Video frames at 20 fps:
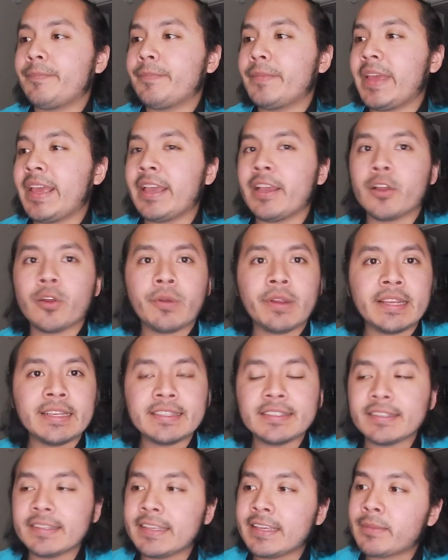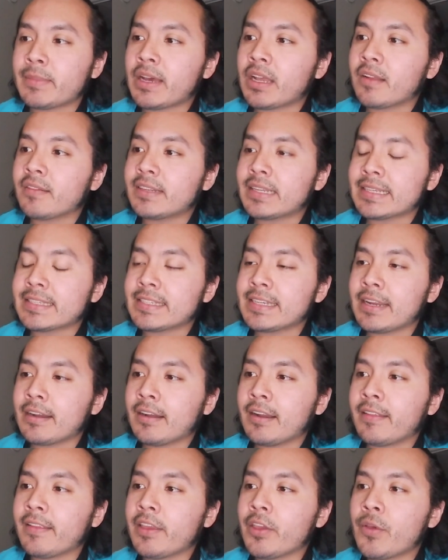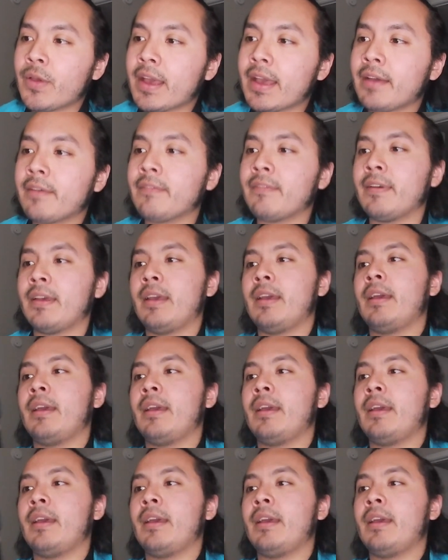increase the amount of dexterity that you have,